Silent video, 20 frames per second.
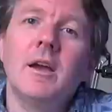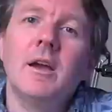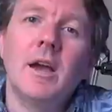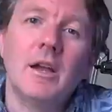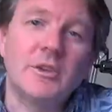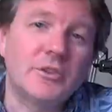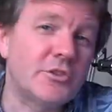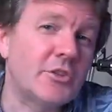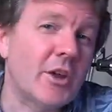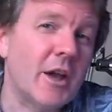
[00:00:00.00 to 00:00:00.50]

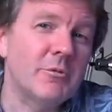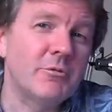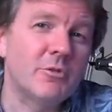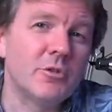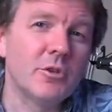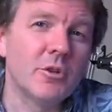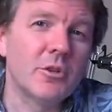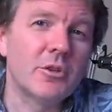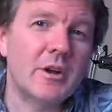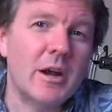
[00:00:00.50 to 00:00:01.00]
It's time for
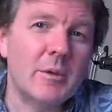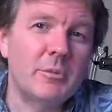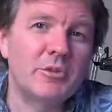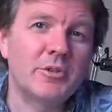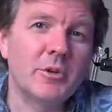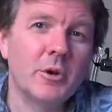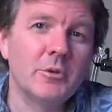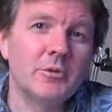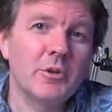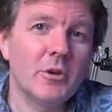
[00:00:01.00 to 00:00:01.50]
another
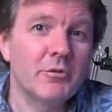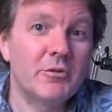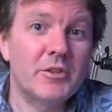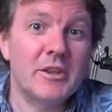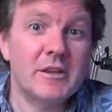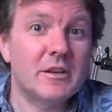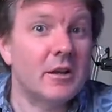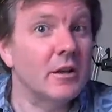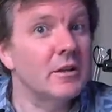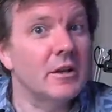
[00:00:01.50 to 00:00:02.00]
episode of
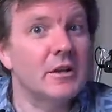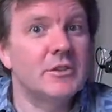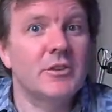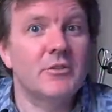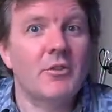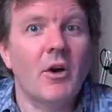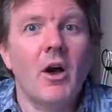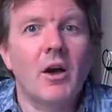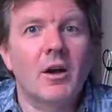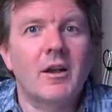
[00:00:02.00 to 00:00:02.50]
the
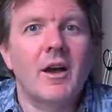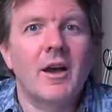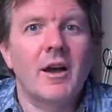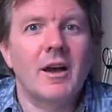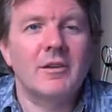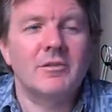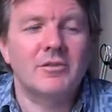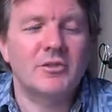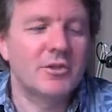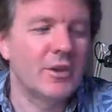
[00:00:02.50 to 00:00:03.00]
Collative
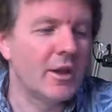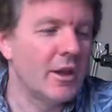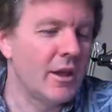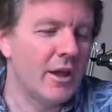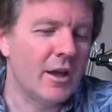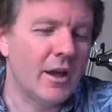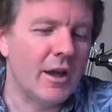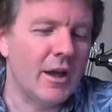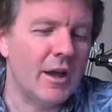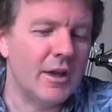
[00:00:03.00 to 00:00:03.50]
Archives.
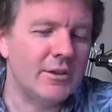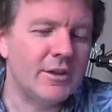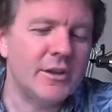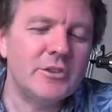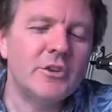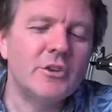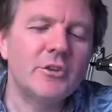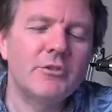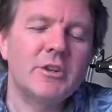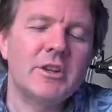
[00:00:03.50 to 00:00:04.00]
Uh,
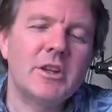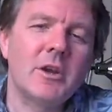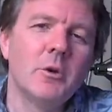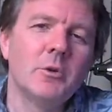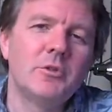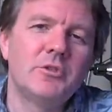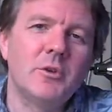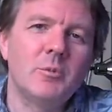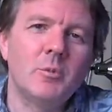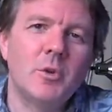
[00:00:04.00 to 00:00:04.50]
these are the
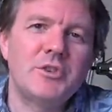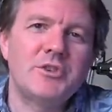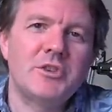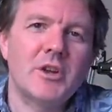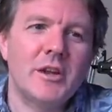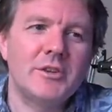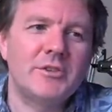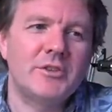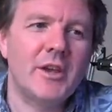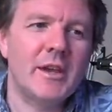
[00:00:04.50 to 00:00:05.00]
videos in which
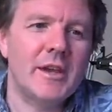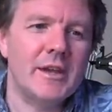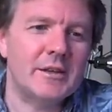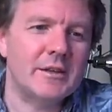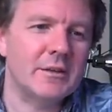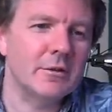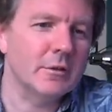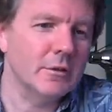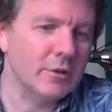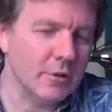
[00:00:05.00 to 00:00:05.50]
I
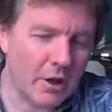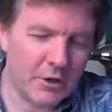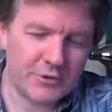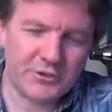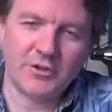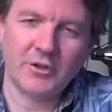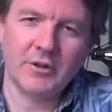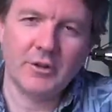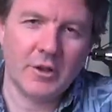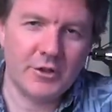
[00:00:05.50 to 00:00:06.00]
take
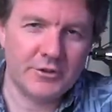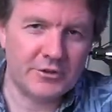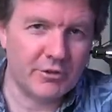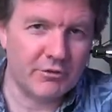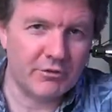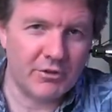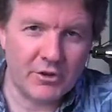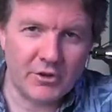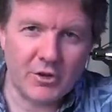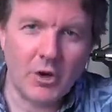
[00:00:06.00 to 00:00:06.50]
lots and lots
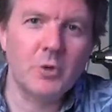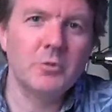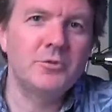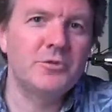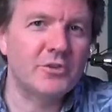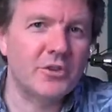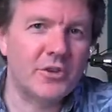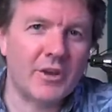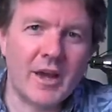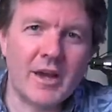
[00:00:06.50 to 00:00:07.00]
of the
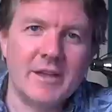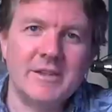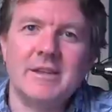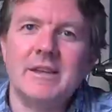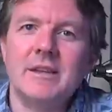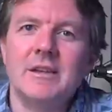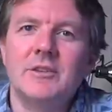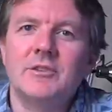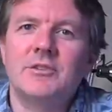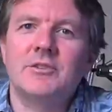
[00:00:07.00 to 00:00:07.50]
notes and
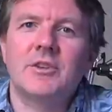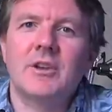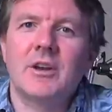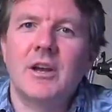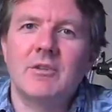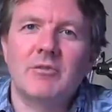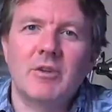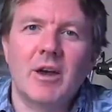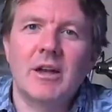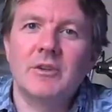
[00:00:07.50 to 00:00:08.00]
ideas that
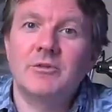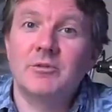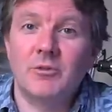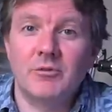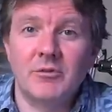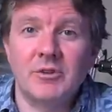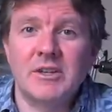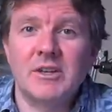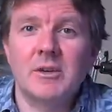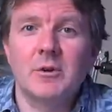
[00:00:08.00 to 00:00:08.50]
I've had for
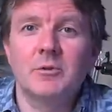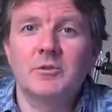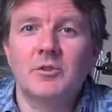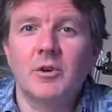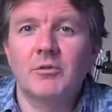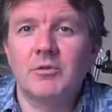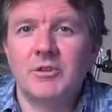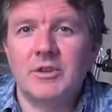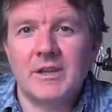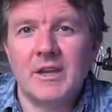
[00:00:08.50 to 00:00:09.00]
videos
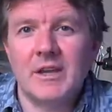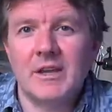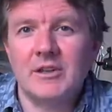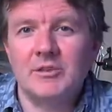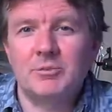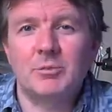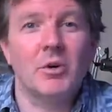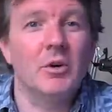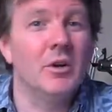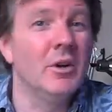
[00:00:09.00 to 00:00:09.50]
over the
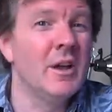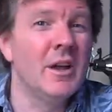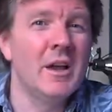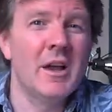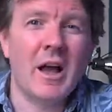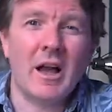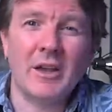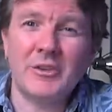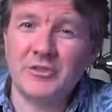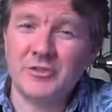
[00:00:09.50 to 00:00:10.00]
years, but
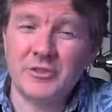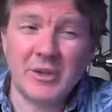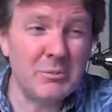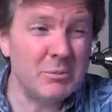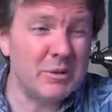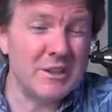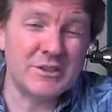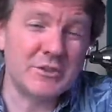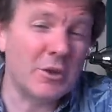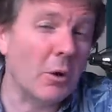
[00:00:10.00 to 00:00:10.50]
I
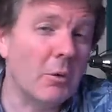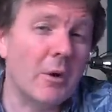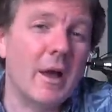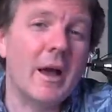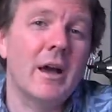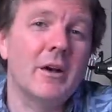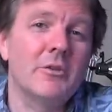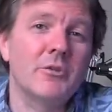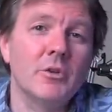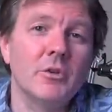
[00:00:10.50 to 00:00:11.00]
simply don't
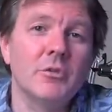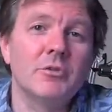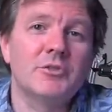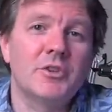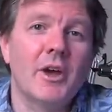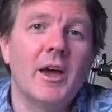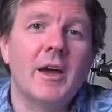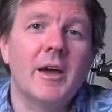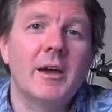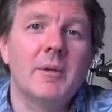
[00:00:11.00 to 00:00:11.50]
have enough
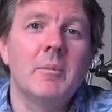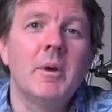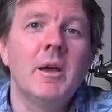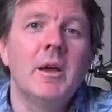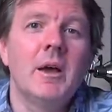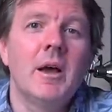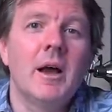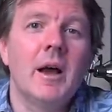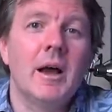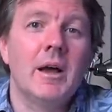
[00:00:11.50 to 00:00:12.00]
time
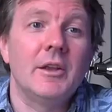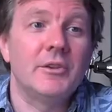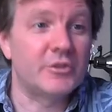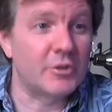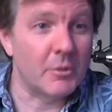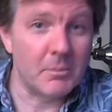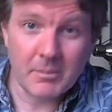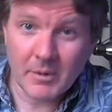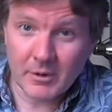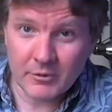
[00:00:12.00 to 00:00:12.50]
uh,
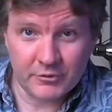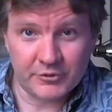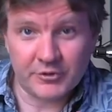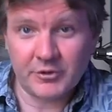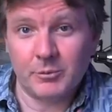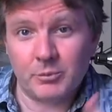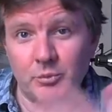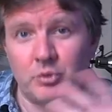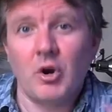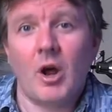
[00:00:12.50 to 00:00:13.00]
to,
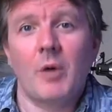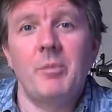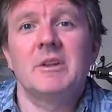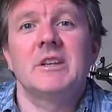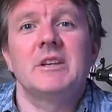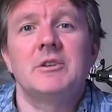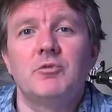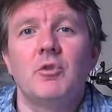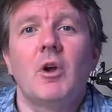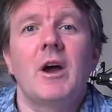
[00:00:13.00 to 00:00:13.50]
to
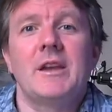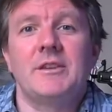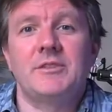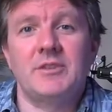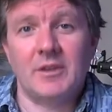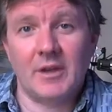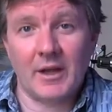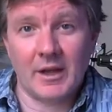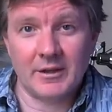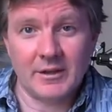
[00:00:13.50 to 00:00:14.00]
properly write
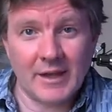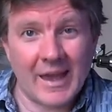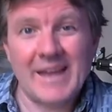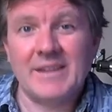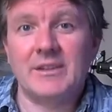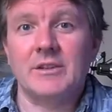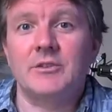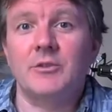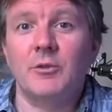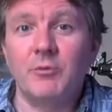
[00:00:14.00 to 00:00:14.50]
and
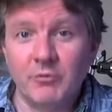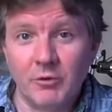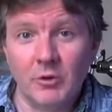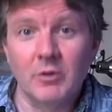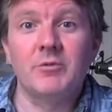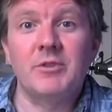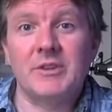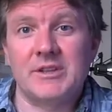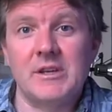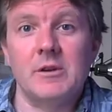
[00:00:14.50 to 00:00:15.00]
edit
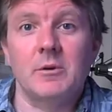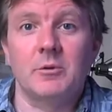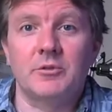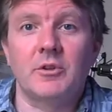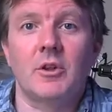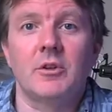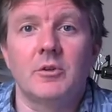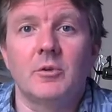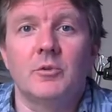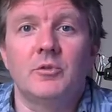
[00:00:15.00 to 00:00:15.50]
full
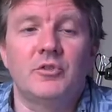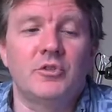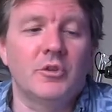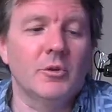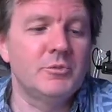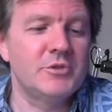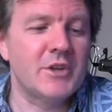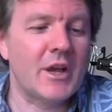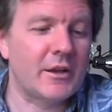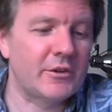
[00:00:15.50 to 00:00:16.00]
videos on those
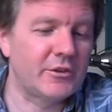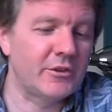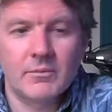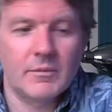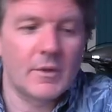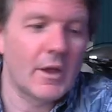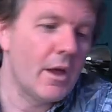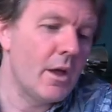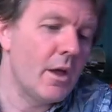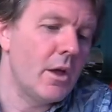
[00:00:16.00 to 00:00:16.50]
subjects.
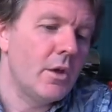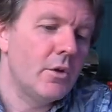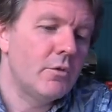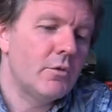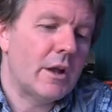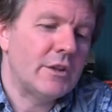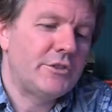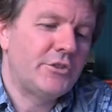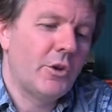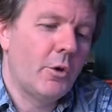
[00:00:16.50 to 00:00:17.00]

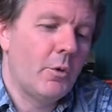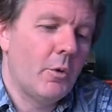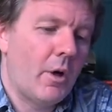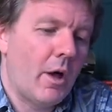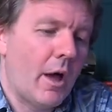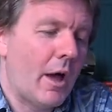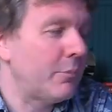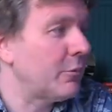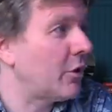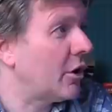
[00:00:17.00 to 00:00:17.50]
Right,
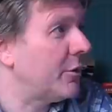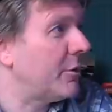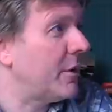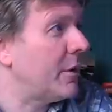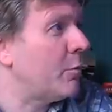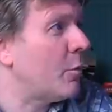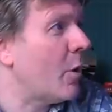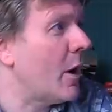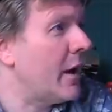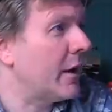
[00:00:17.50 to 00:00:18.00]
so I'm going to be
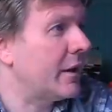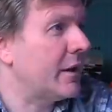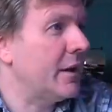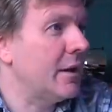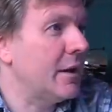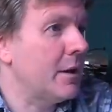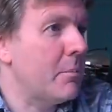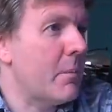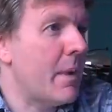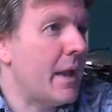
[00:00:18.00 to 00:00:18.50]

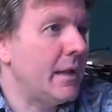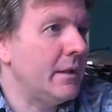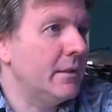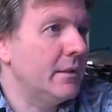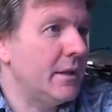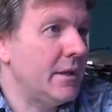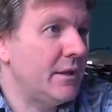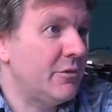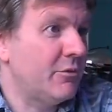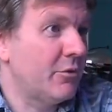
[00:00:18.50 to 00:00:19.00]
working
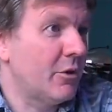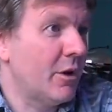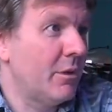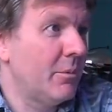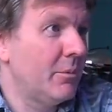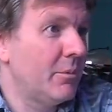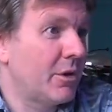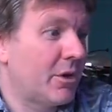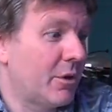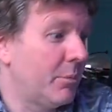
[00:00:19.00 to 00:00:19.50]
mainly
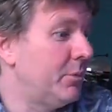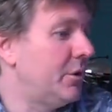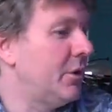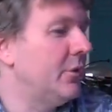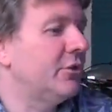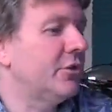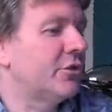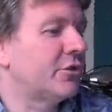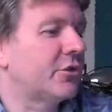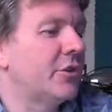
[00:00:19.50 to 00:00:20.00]
from the
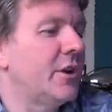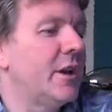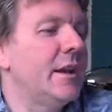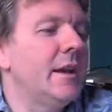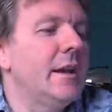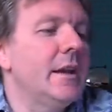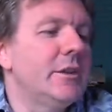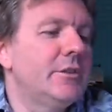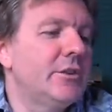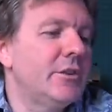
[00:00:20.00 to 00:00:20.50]
computer screen
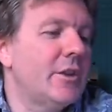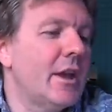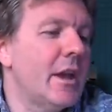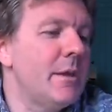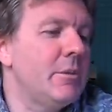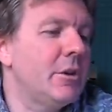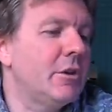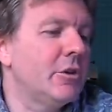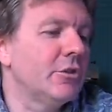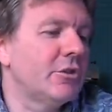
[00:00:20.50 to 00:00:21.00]
here today
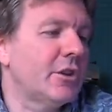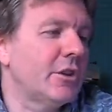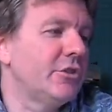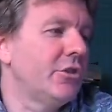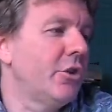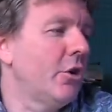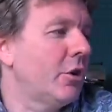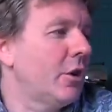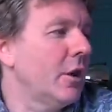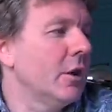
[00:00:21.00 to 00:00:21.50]
because I
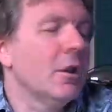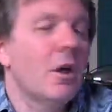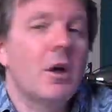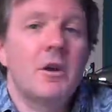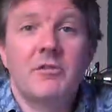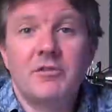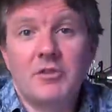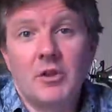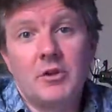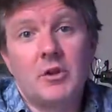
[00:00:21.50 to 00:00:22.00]
took a
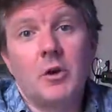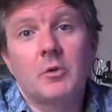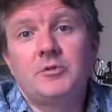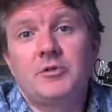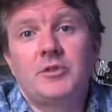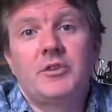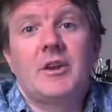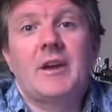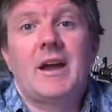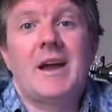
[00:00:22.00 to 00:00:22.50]
lot of the
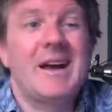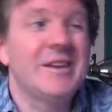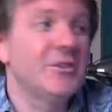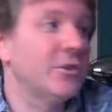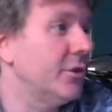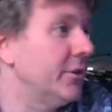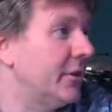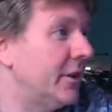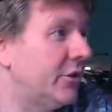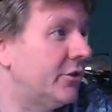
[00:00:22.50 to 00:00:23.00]
notes that I had
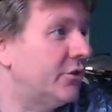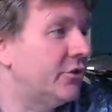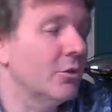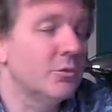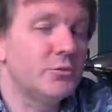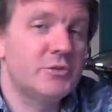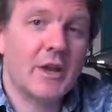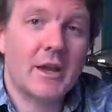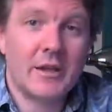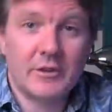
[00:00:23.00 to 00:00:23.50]
on these
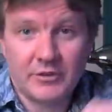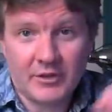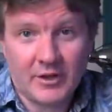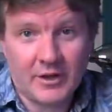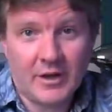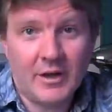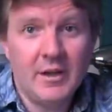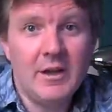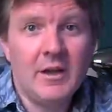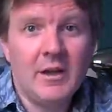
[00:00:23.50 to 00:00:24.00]
subjects
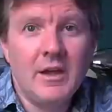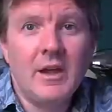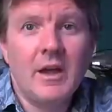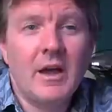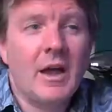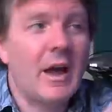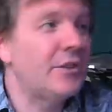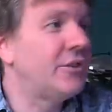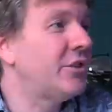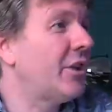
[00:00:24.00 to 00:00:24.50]
and I,
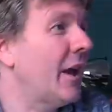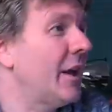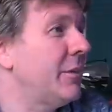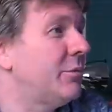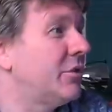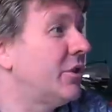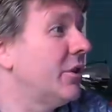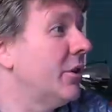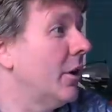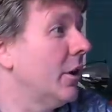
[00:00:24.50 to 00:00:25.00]
I
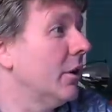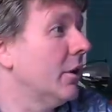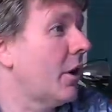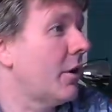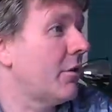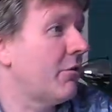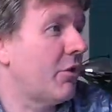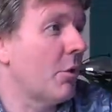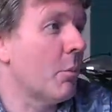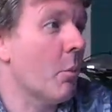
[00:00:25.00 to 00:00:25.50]
typed a
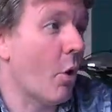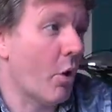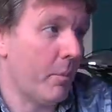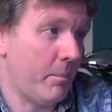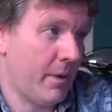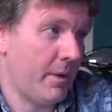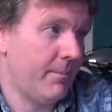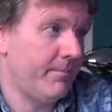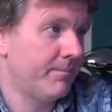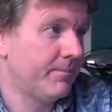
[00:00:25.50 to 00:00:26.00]
lot of them
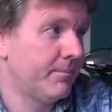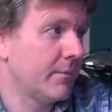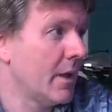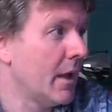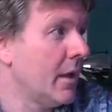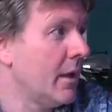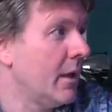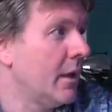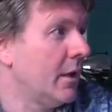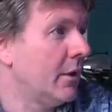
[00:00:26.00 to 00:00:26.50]
up.
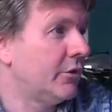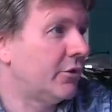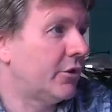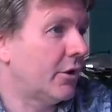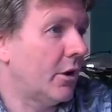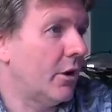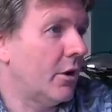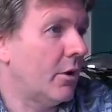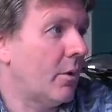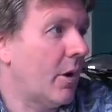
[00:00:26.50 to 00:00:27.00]

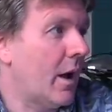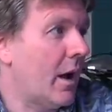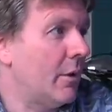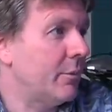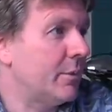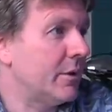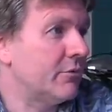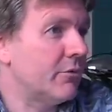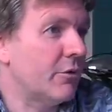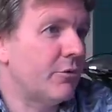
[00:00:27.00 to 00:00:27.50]
So I'll
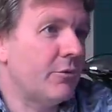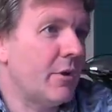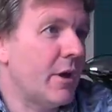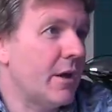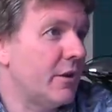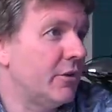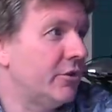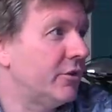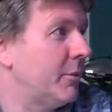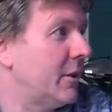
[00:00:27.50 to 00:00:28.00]
be
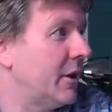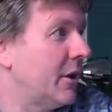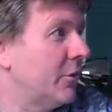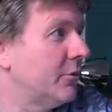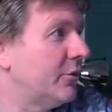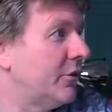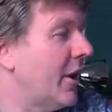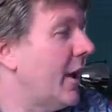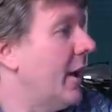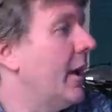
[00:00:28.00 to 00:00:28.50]
referring to my
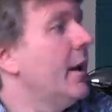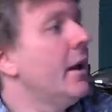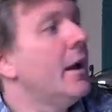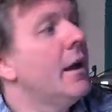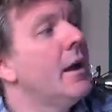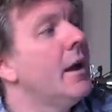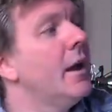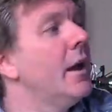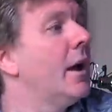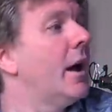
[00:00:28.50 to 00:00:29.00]
notes there.
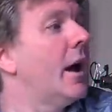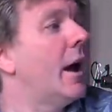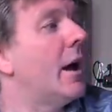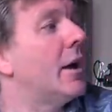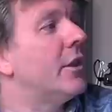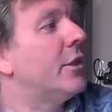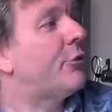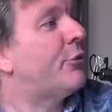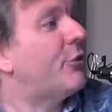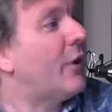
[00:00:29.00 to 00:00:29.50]

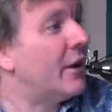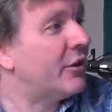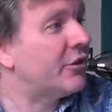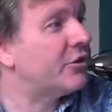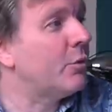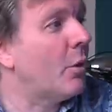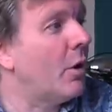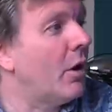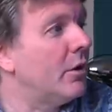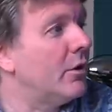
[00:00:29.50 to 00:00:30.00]
Uh, the
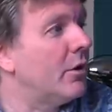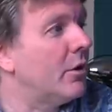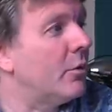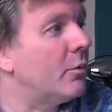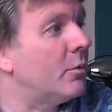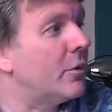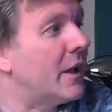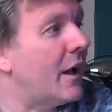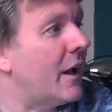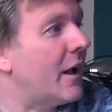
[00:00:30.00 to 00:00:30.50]
first
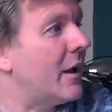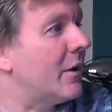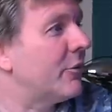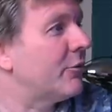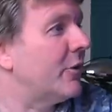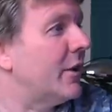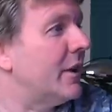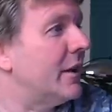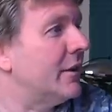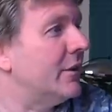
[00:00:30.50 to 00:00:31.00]
one we
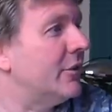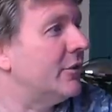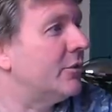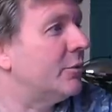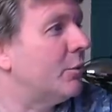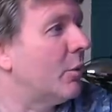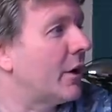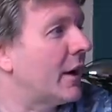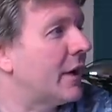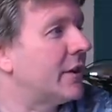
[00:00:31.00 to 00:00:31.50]
have
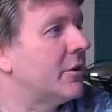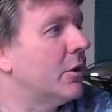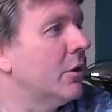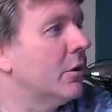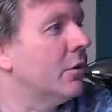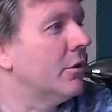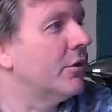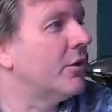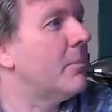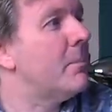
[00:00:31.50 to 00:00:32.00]
is what I
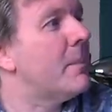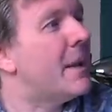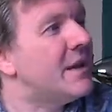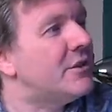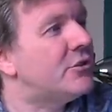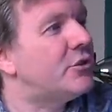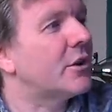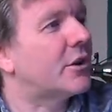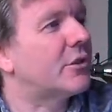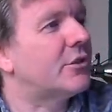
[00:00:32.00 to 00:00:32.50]
call the
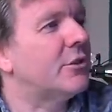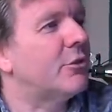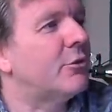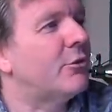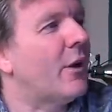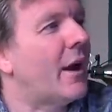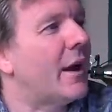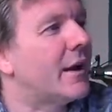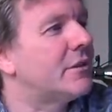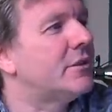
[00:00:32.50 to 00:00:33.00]
Matrix
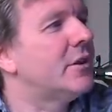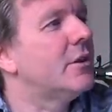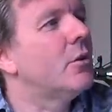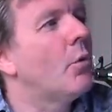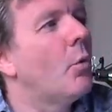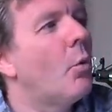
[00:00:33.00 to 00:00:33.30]
Effect.